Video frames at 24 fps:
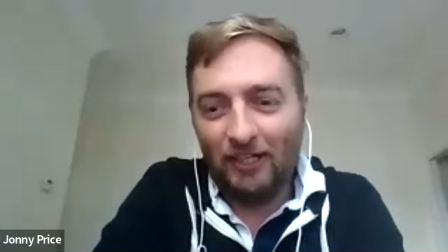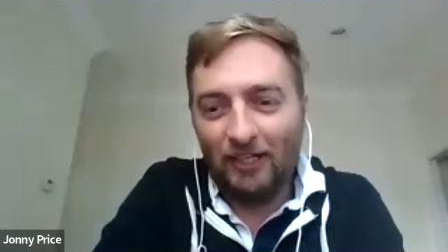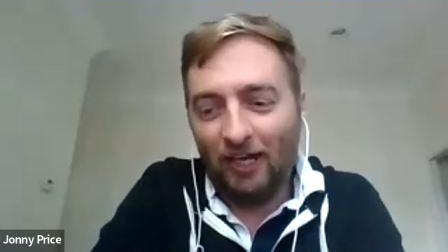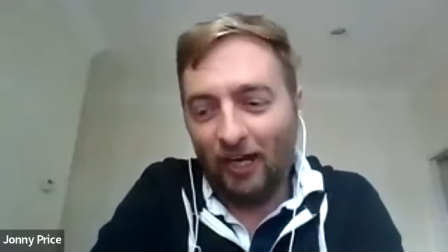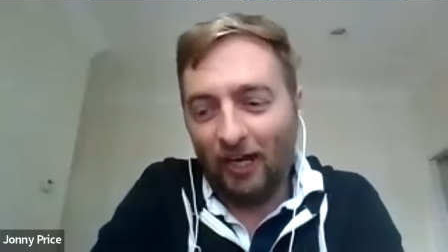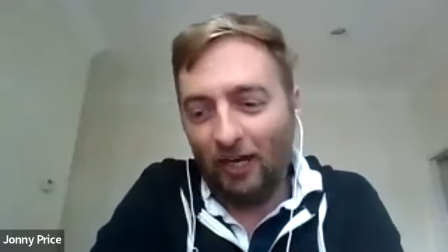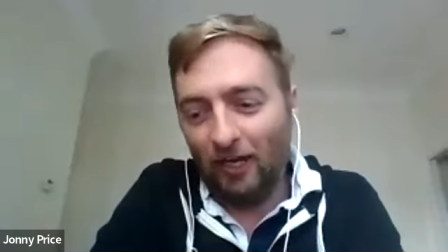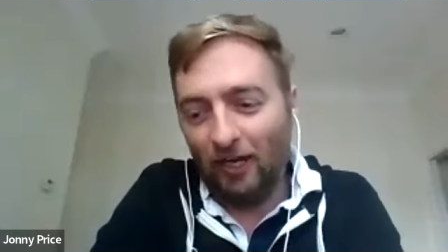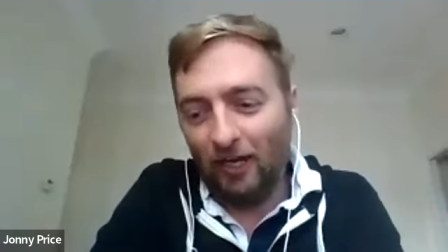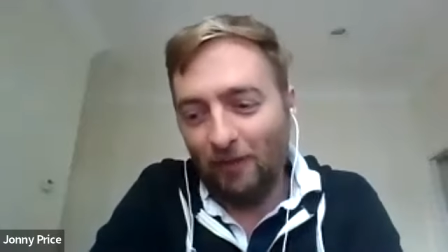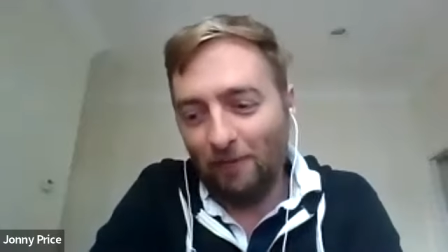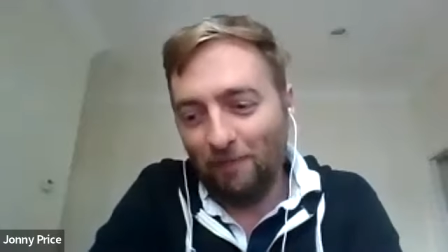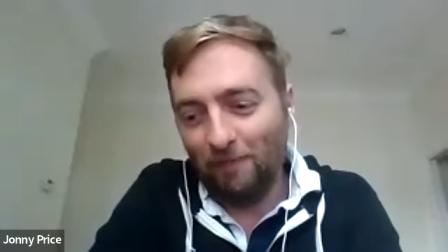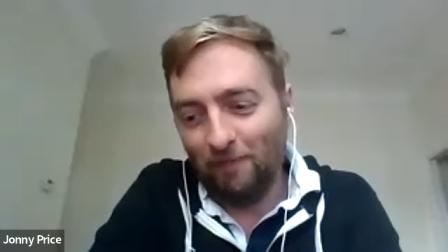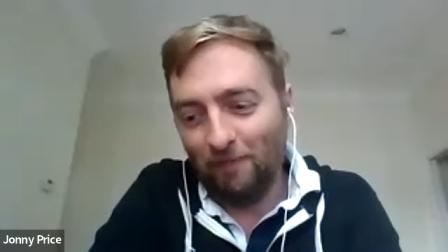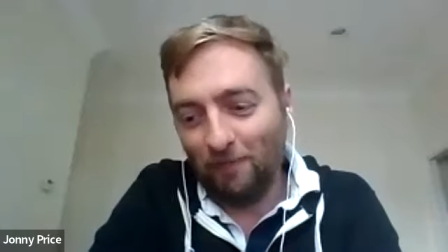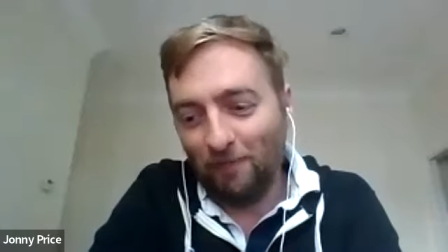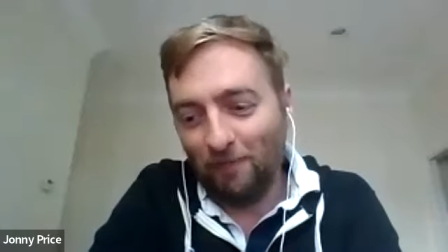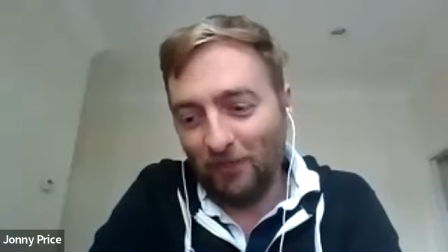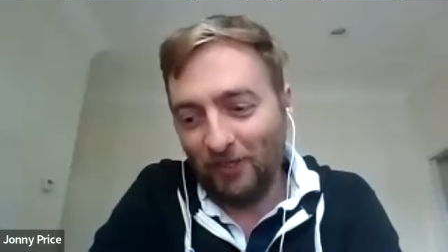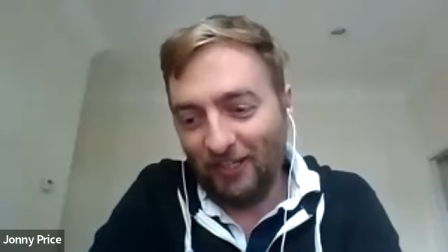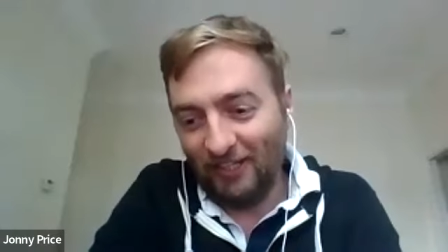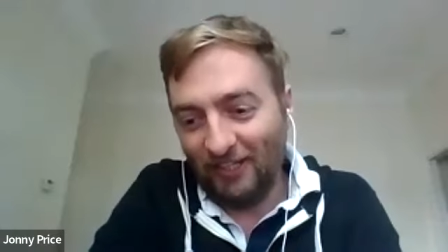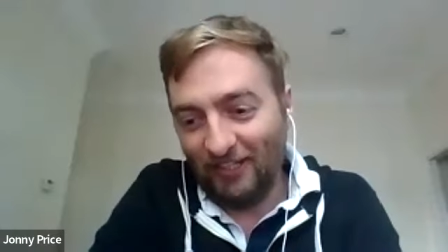um
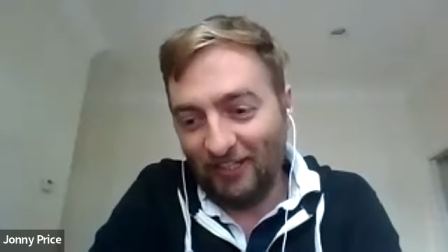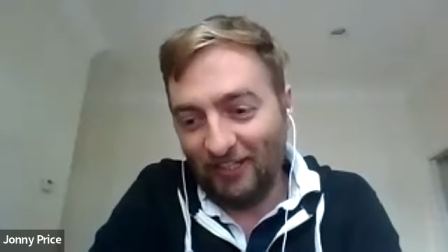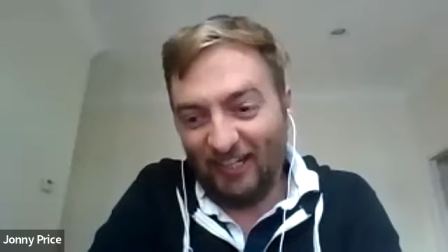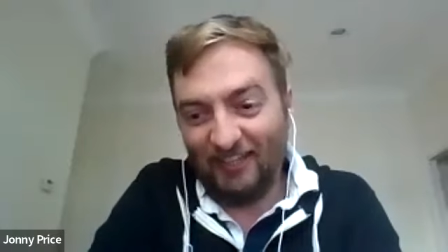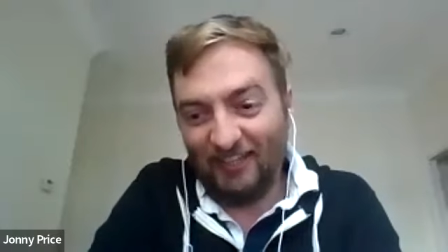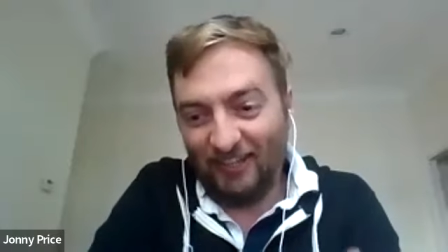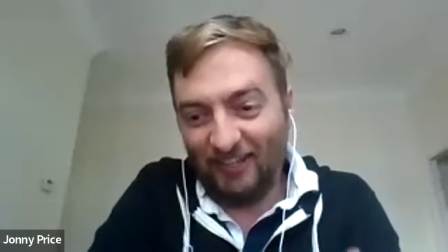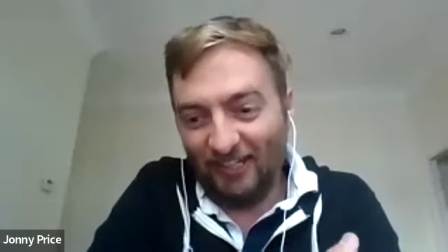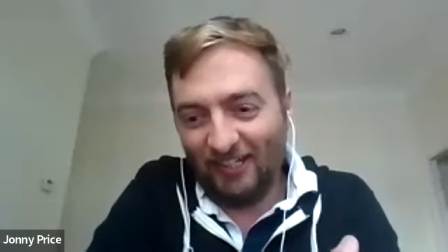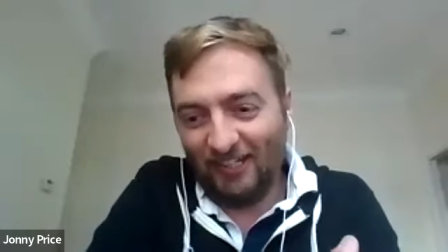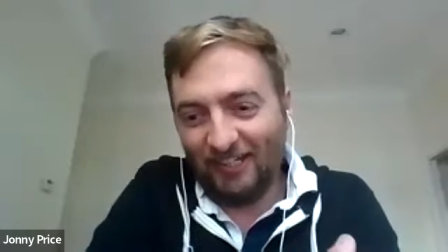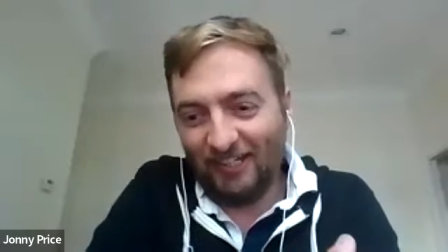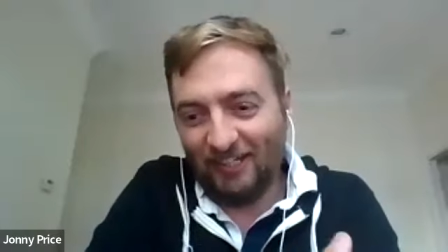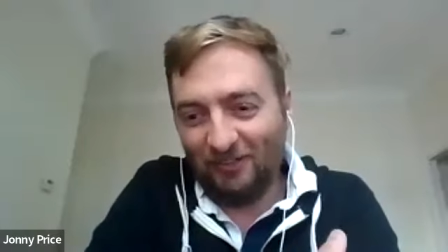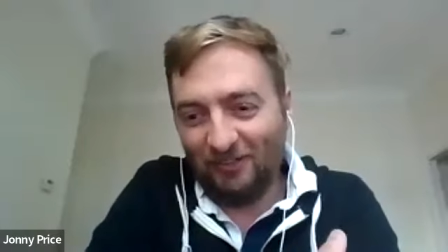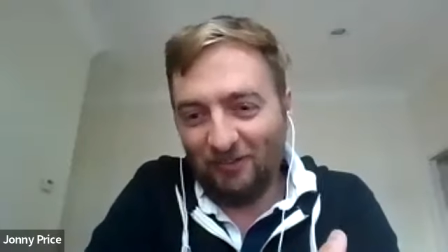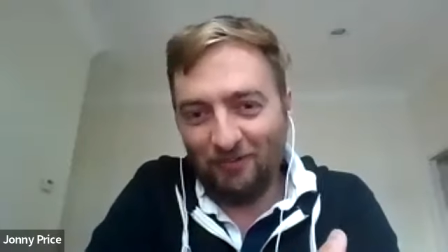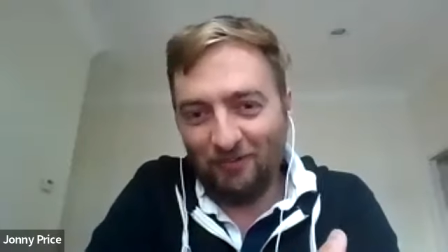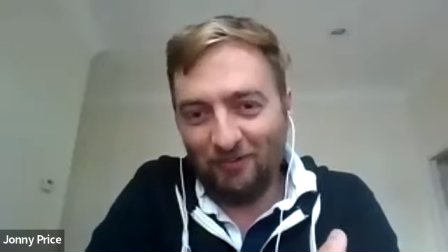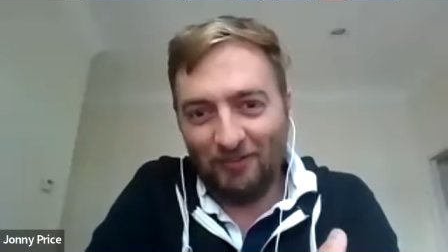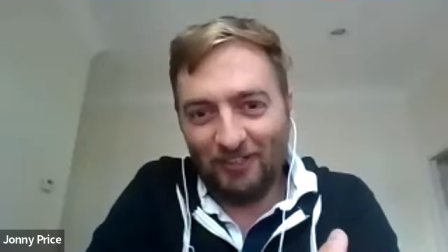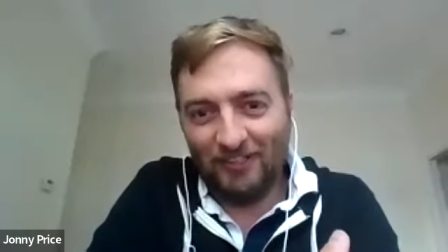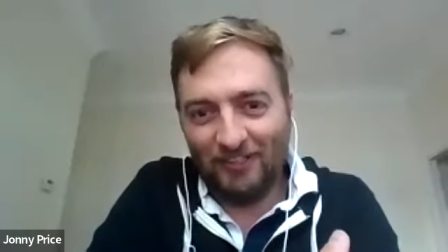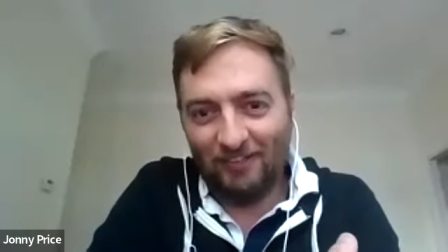but i think
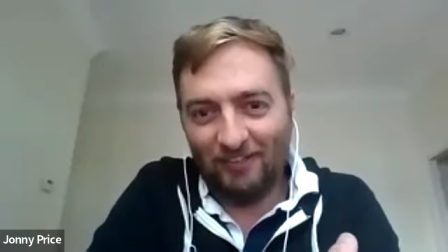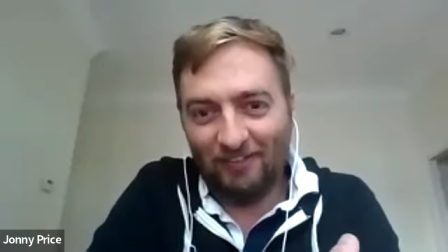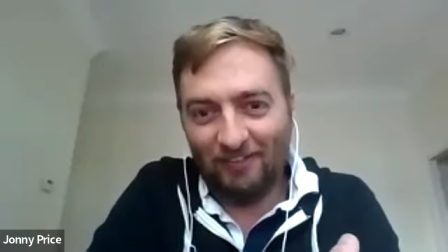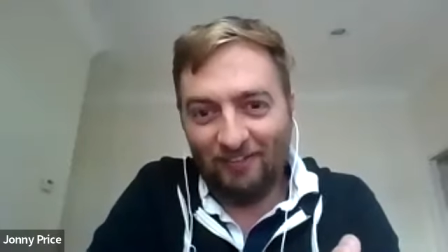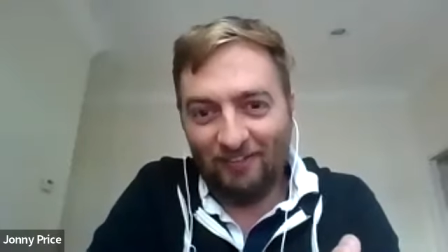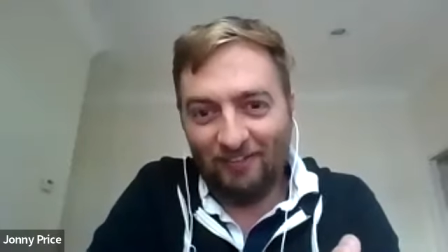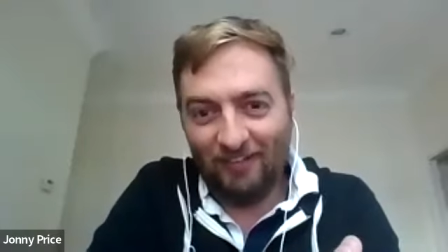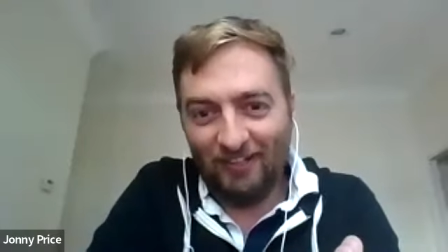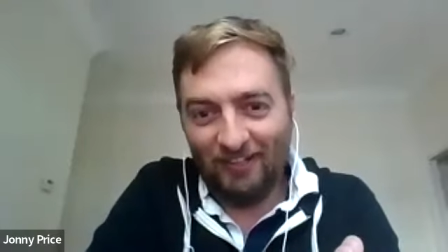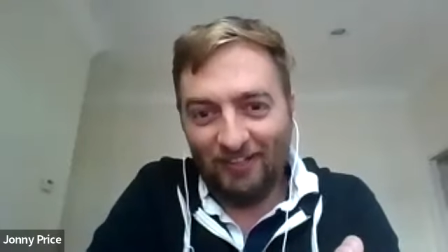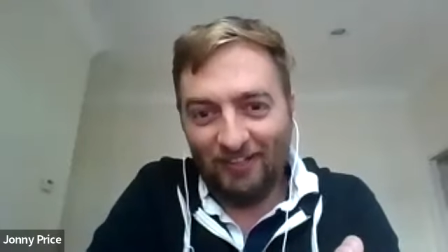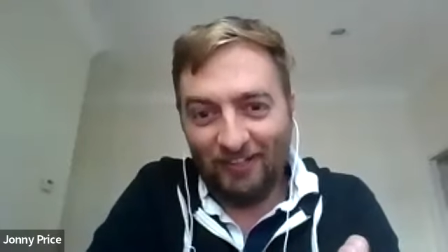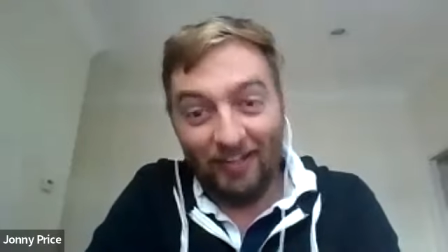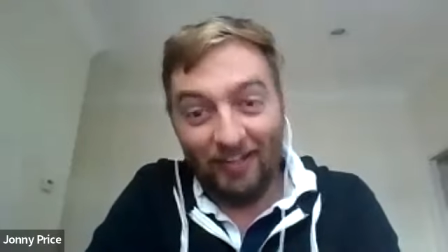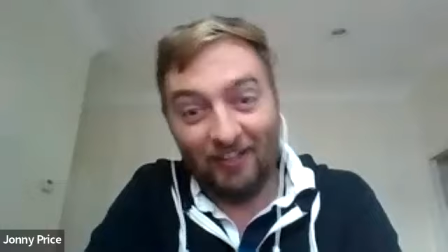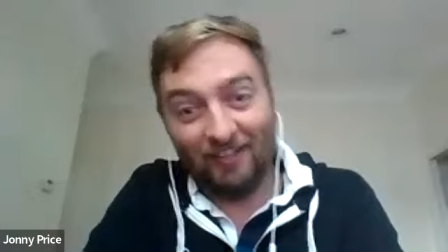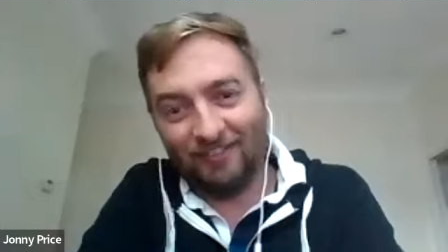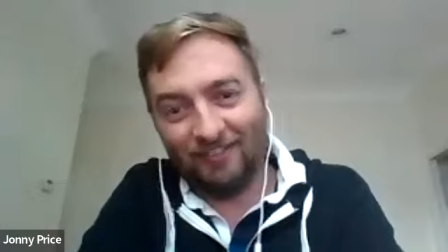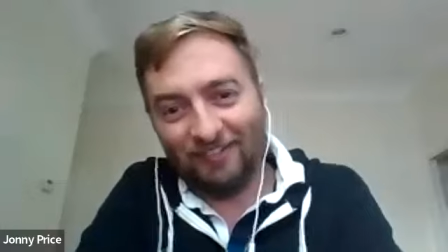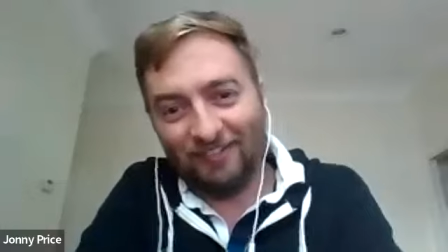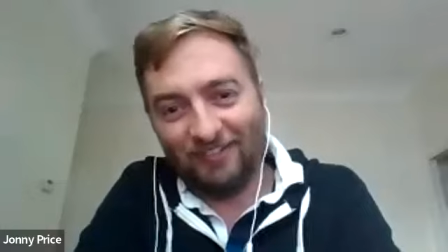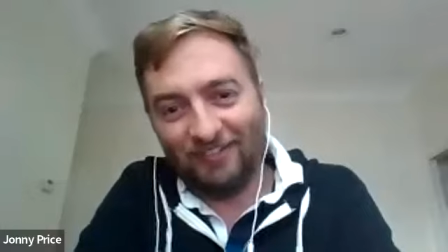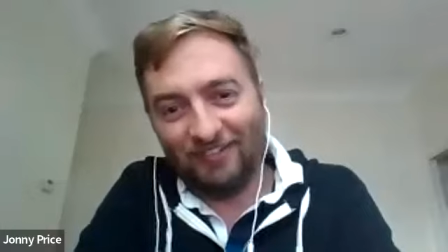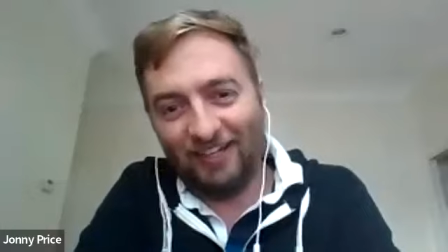ultimately they said
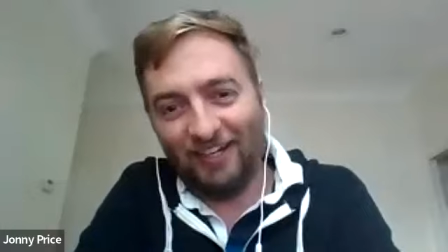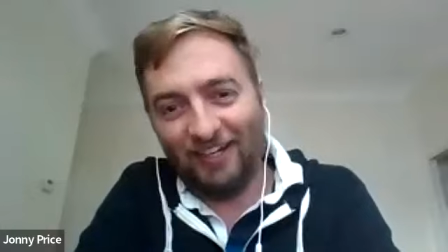yes